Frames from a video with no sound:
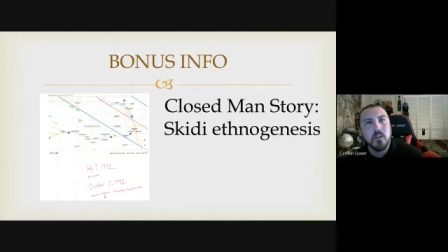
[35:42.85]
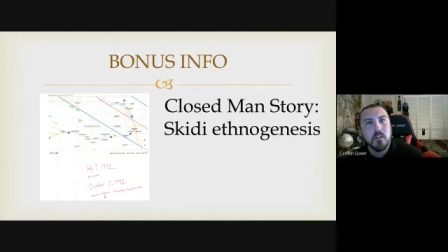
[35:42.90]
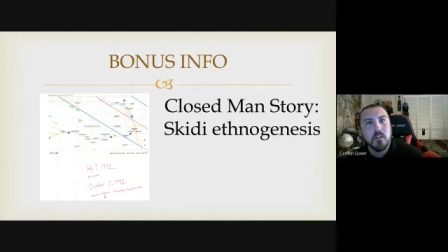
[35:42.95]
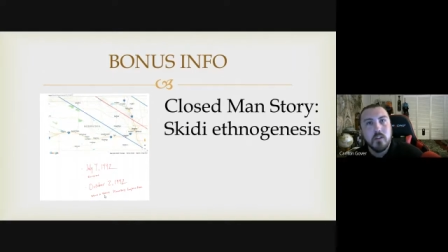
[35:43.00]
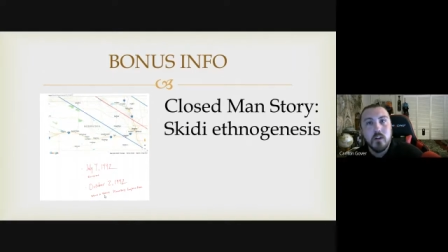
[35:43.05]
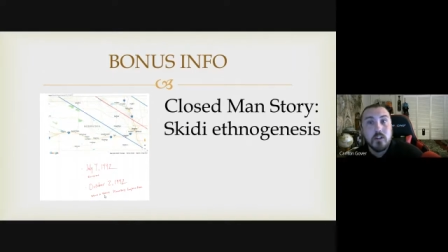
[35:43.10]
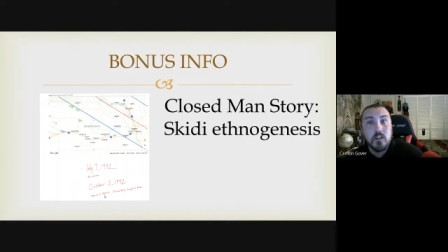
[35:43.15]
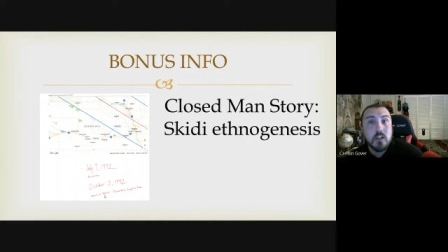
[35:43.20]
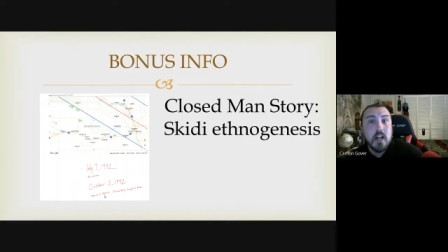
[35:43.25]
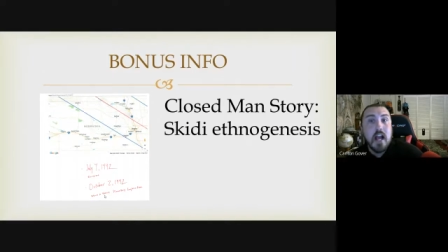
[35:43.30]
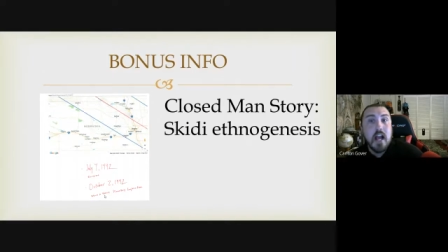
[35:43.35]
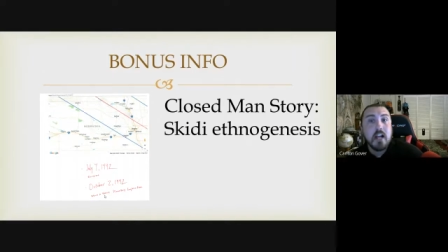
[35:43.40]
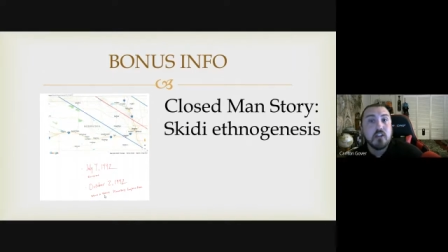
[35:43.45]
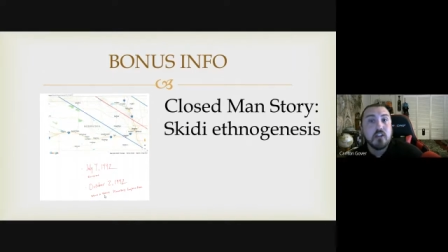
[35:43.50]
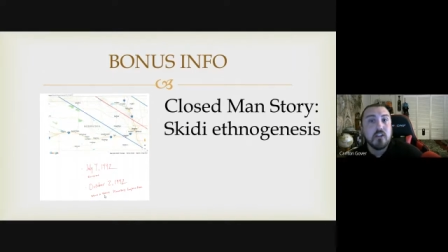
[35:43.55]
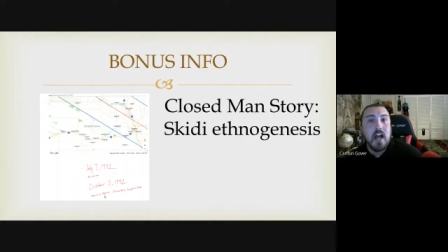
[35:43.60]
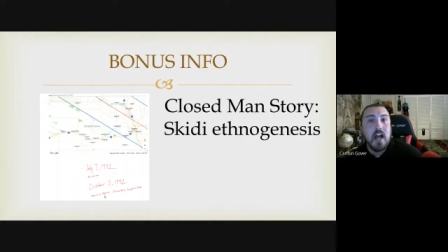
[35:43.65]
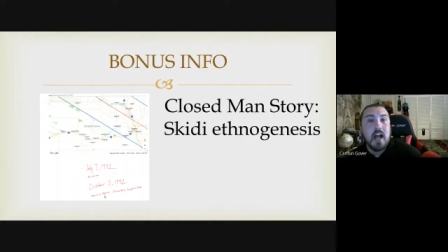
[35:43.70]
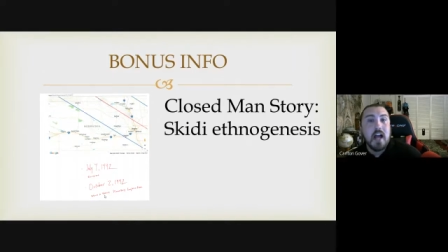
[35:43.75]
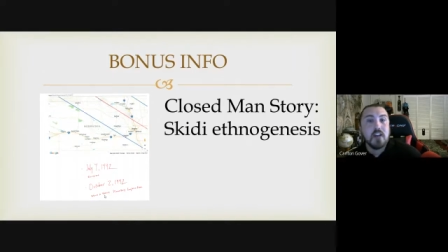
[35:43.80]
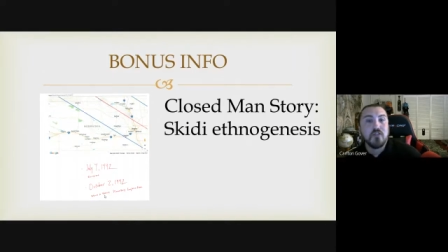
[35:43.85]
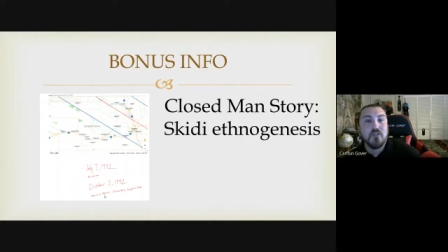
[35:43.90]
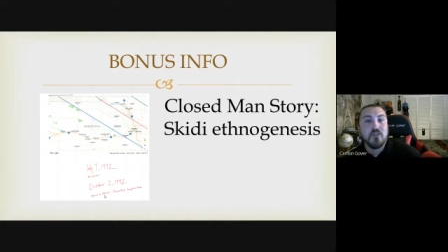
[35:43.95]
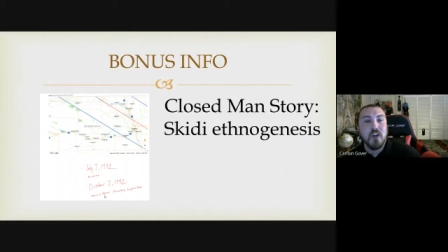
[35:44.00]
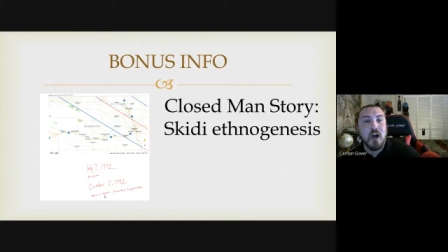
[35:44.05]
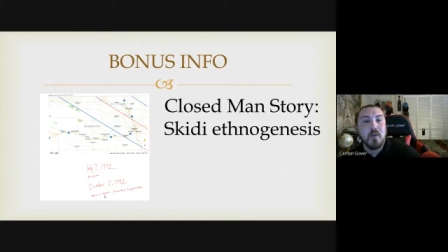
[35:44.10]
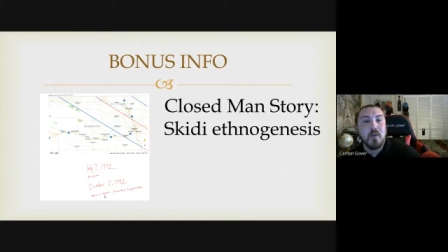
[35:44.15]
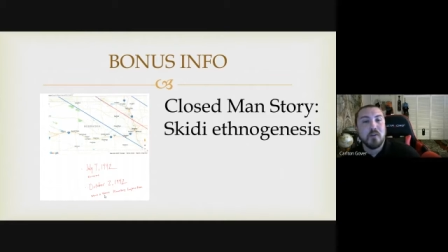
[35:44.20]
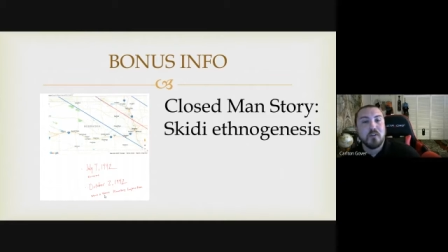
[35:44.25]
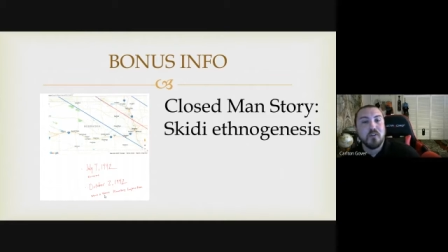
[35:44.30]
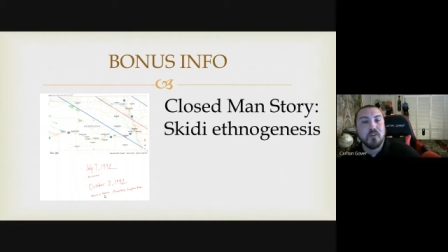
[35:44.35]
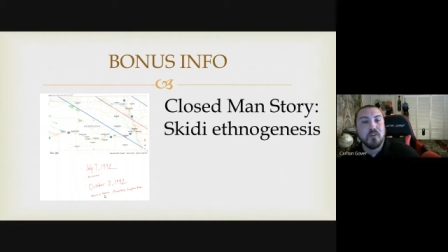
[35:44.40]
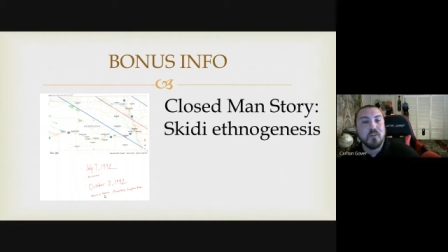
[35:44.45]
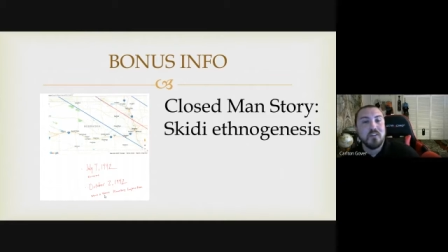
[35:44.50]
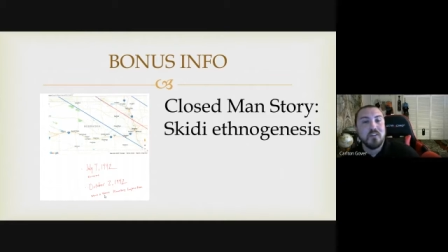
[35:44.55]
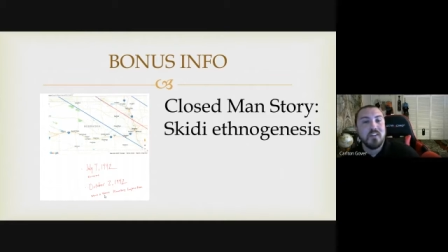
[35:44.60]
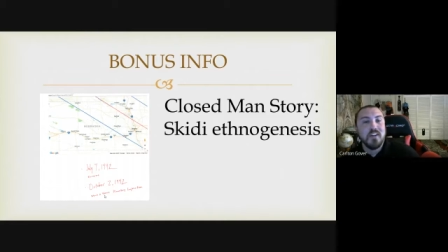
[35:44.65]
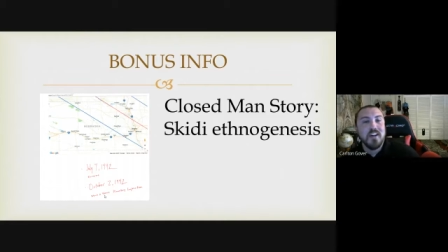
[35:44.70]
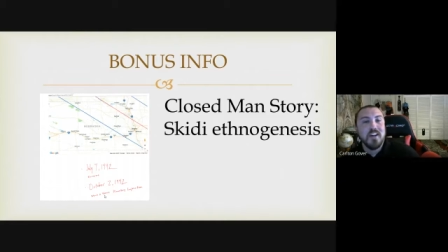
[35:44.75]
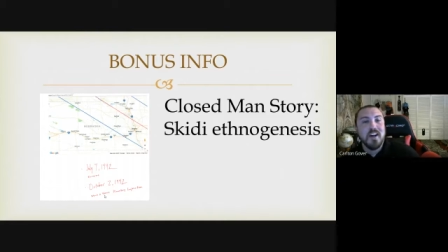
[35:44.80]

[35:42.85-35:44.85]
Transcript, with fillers: there's an actually an astronomical